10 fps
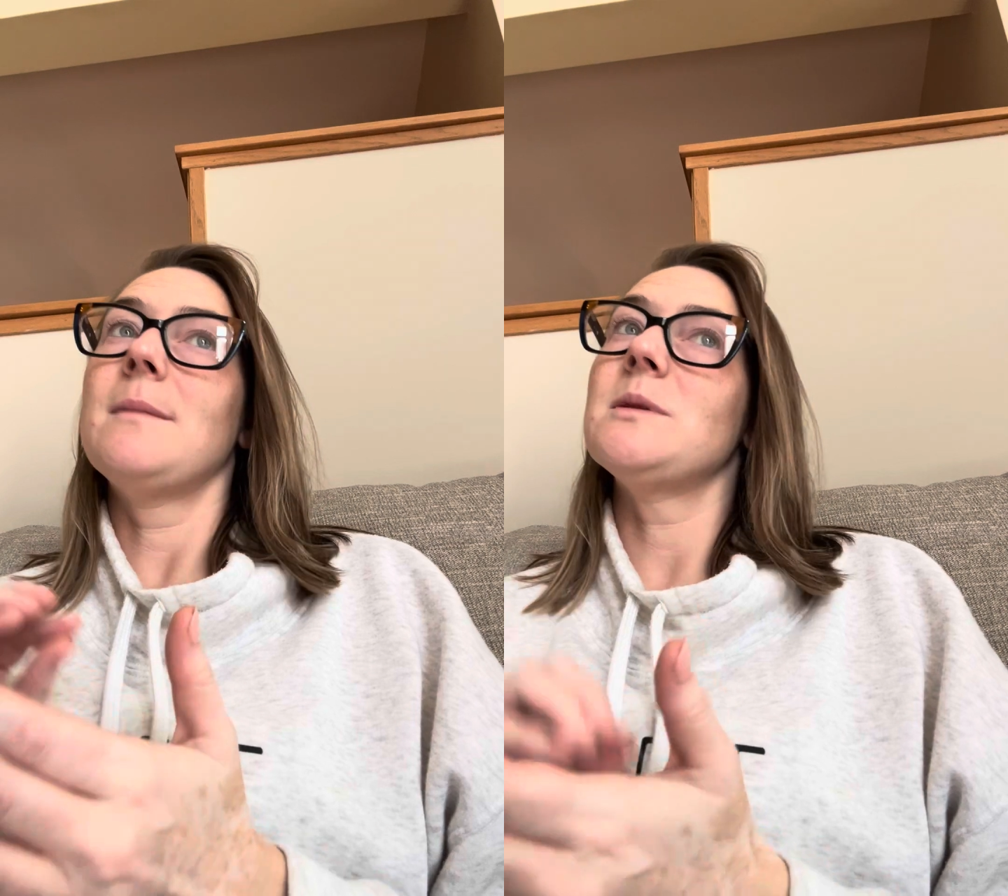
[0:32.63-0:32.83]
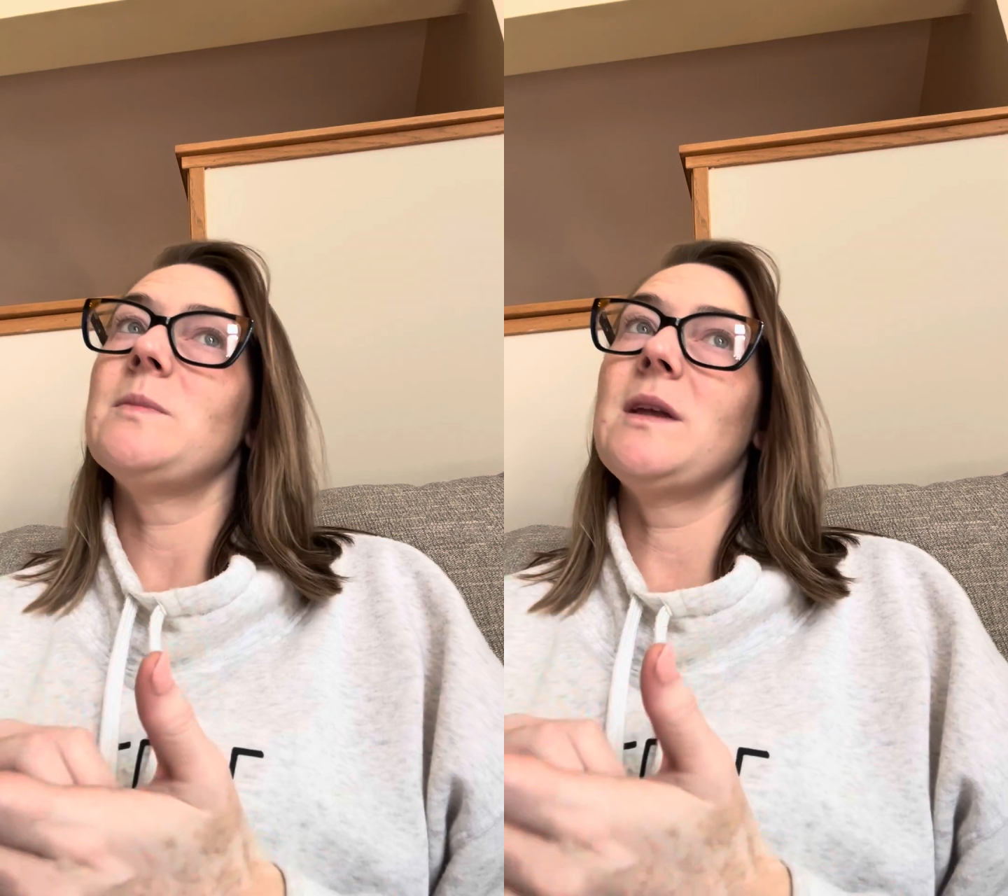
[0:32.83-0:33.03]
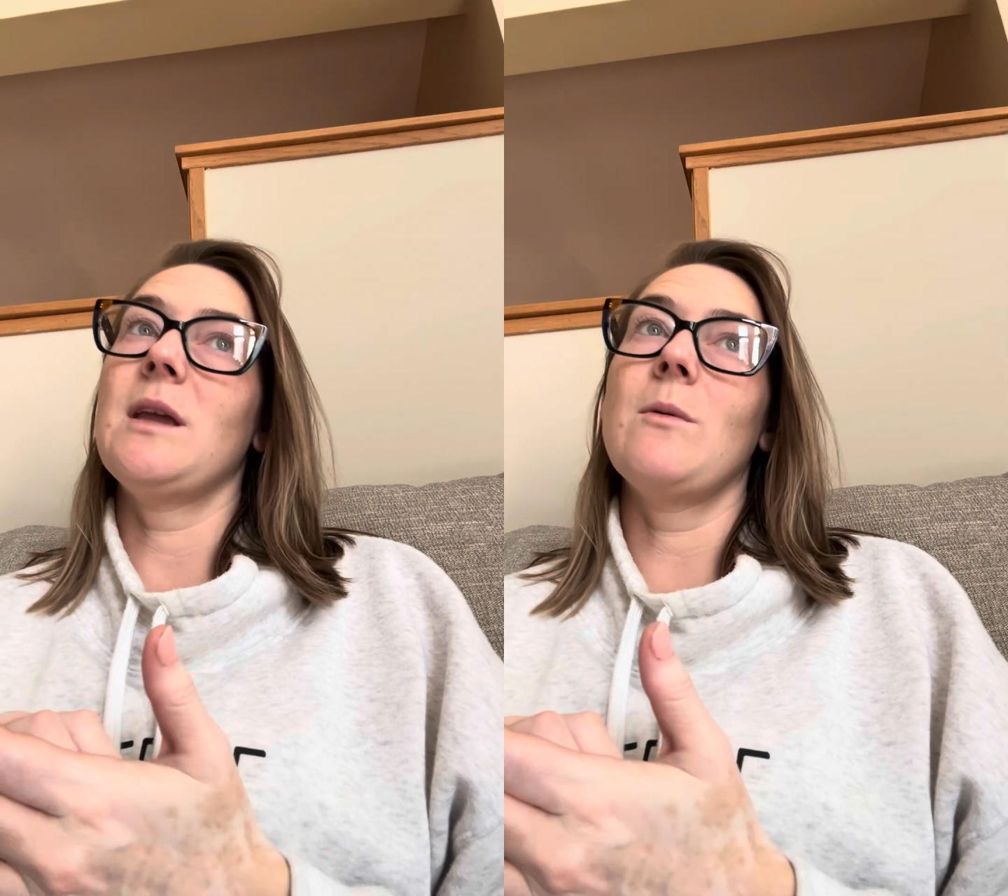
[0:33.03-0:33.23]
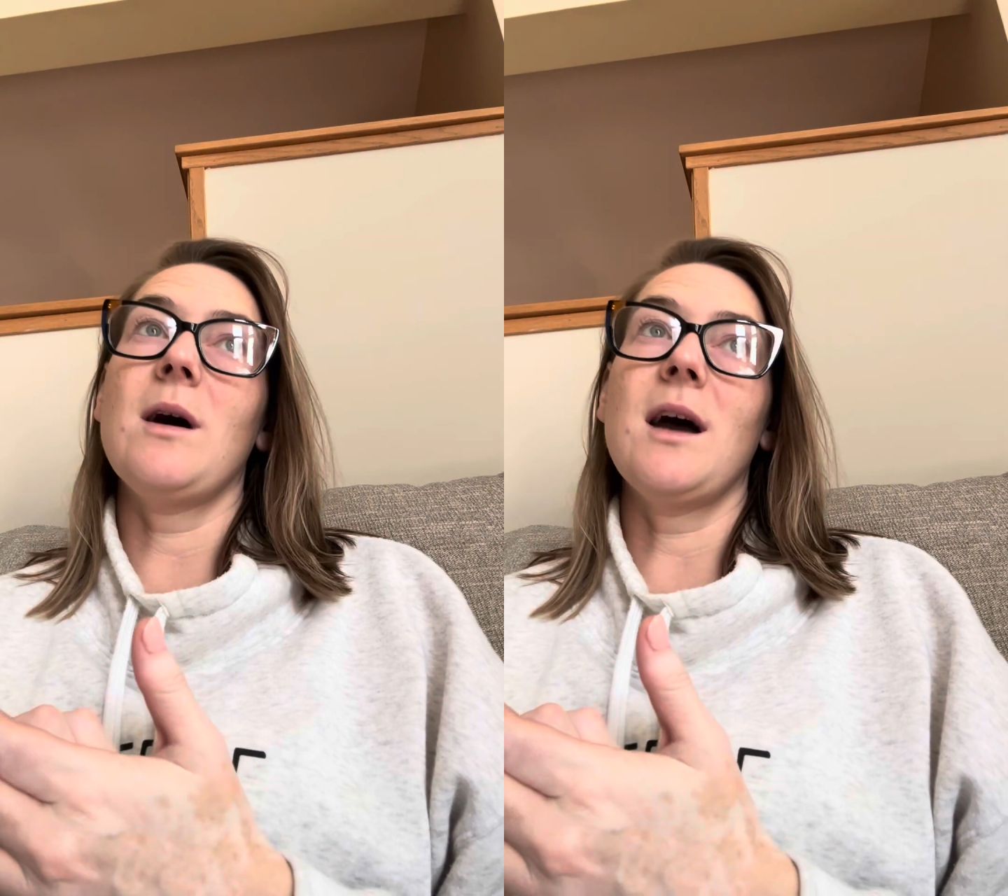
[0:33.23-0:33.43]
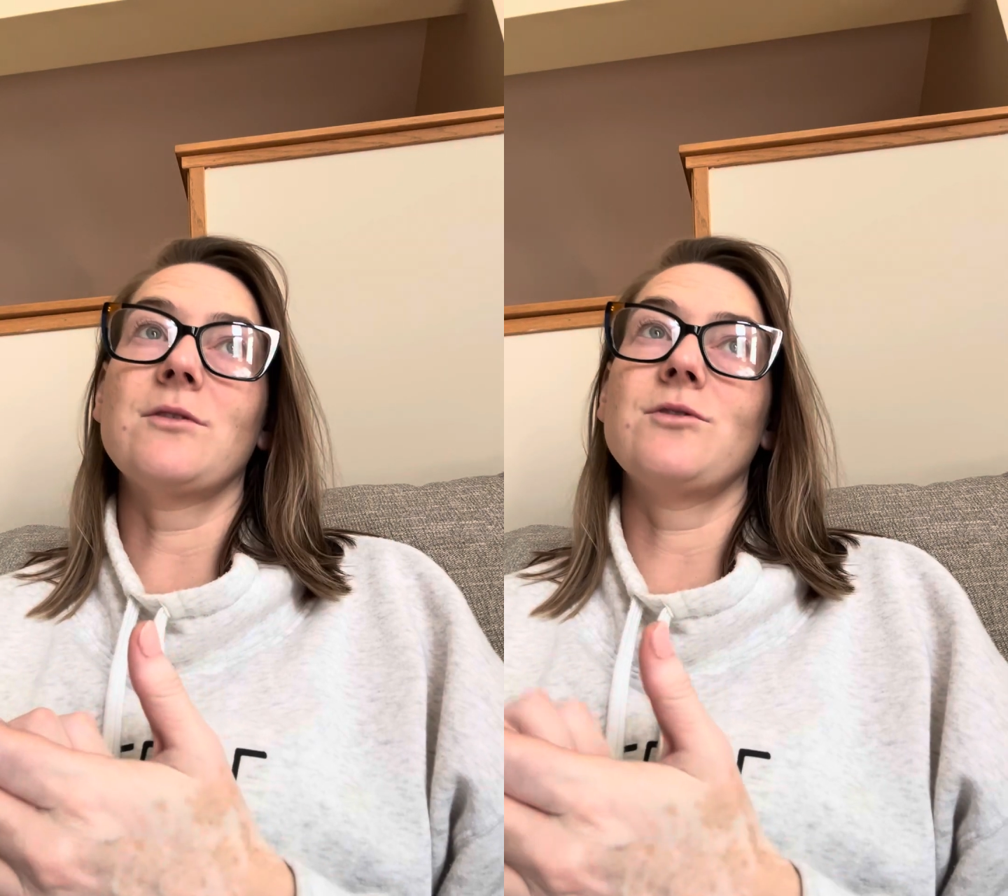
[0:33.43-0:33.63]
speaking
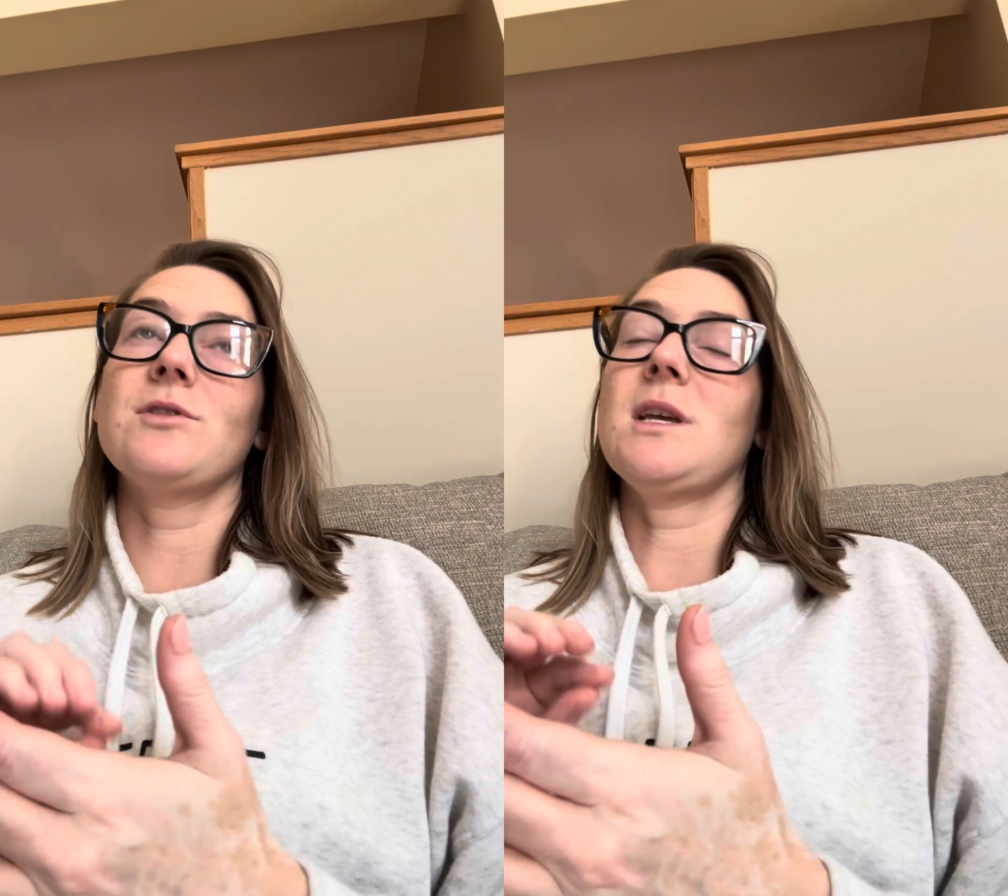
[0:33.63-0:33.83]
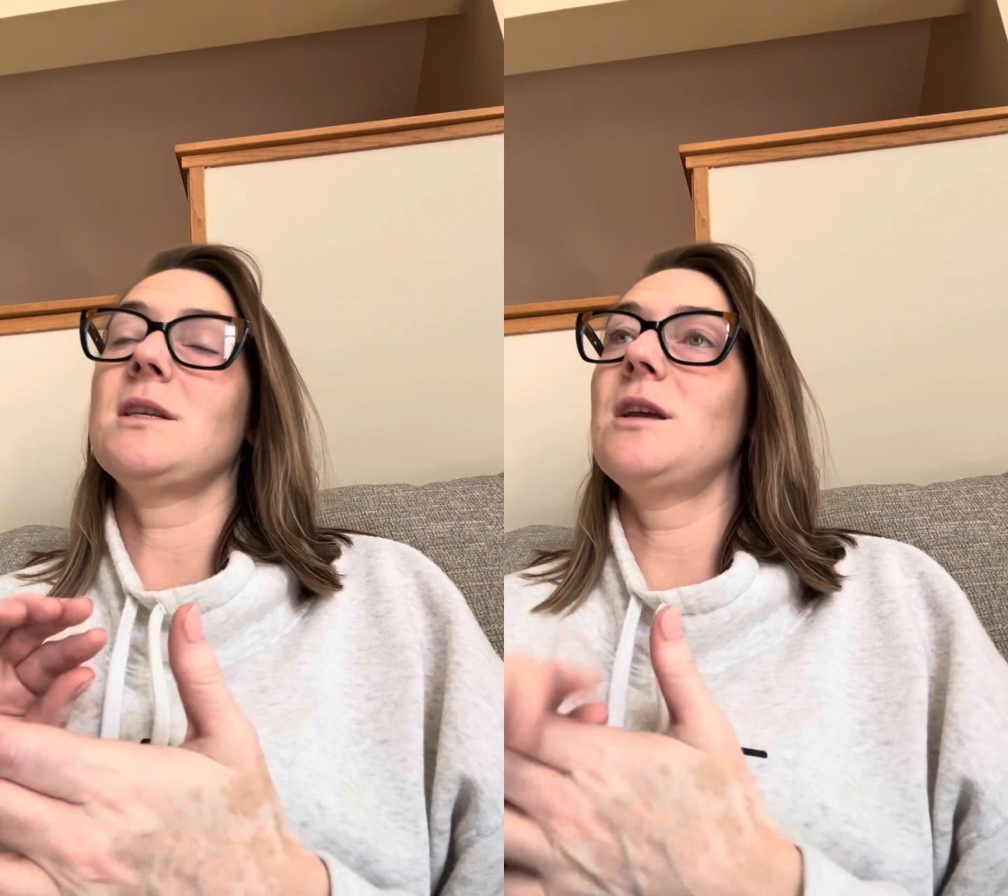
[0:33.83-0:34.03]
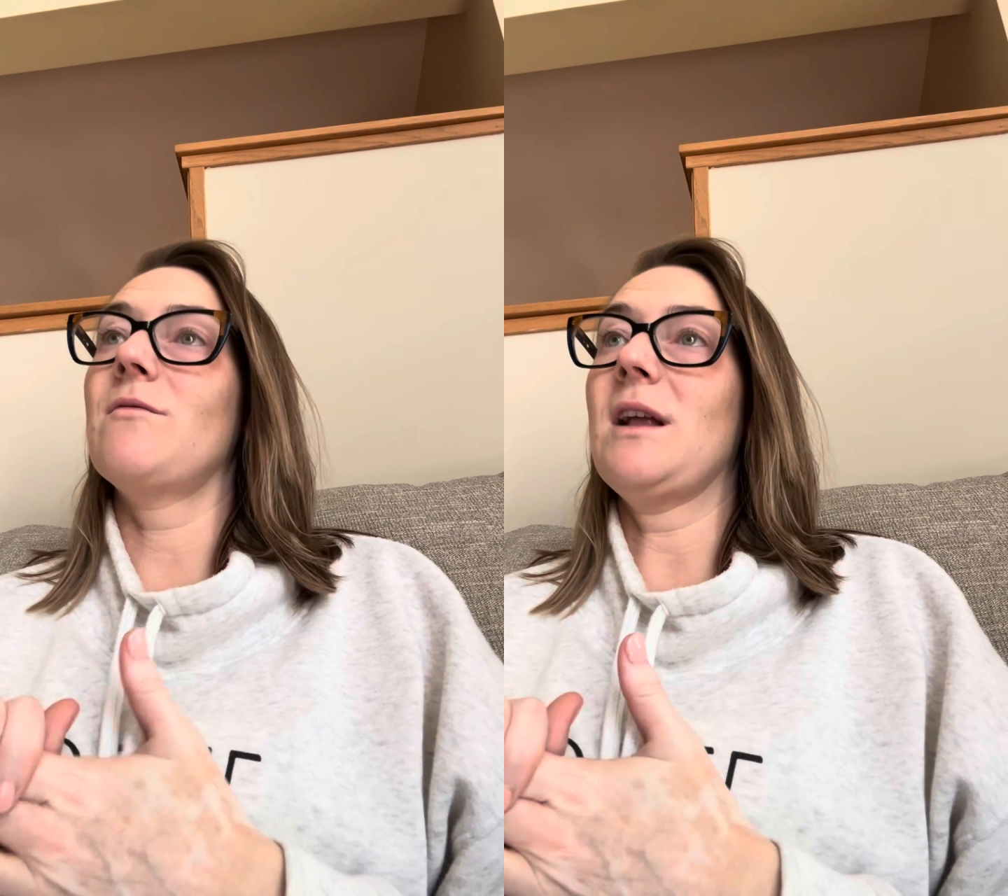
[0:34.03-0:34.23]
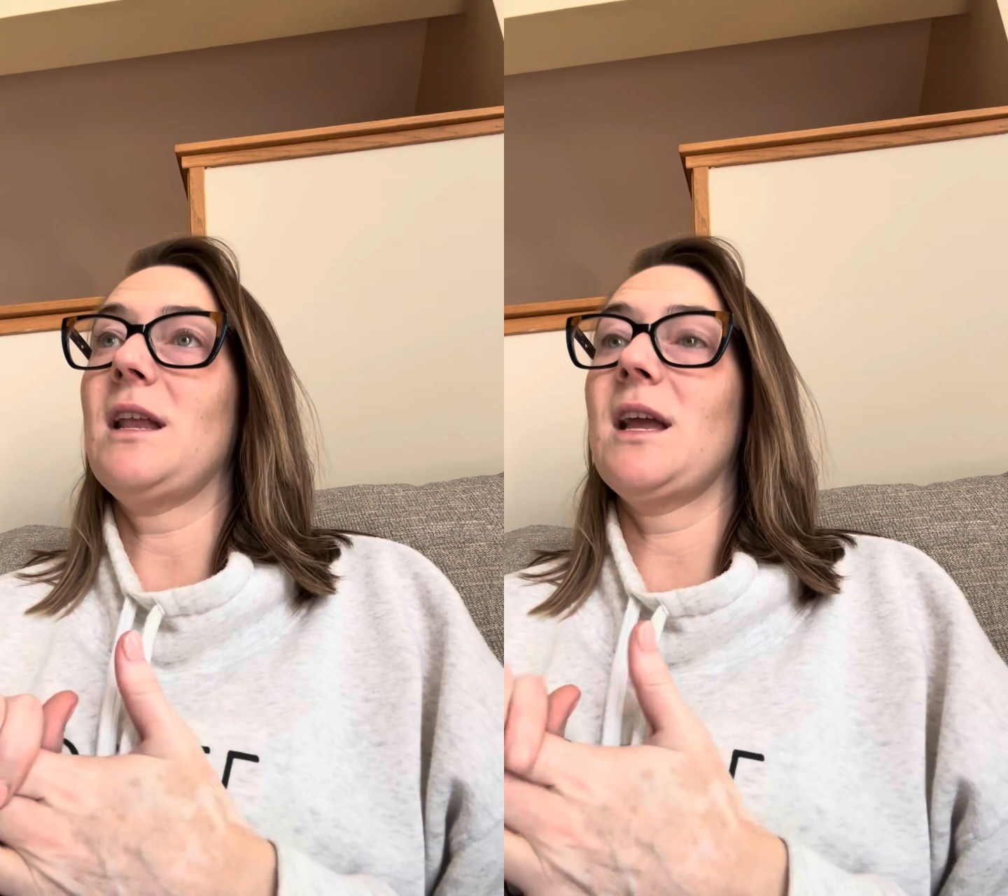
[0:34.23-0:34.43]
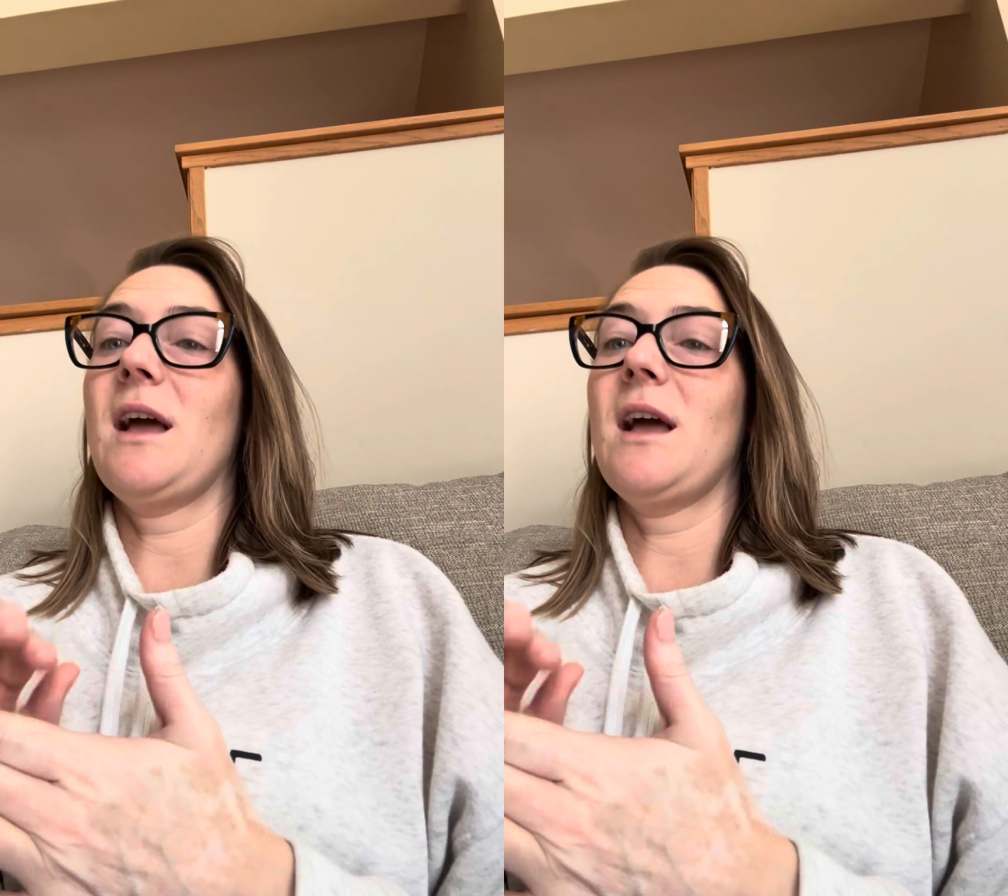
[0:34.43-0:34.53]
while exercising, running,